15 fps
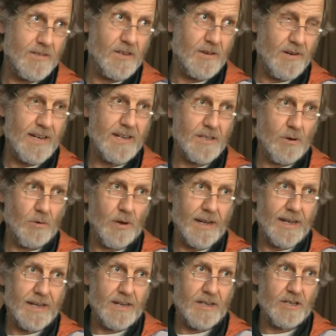So it is
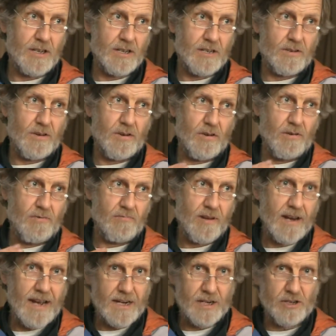quick, it is just your
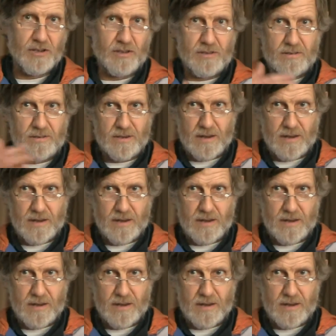reactions.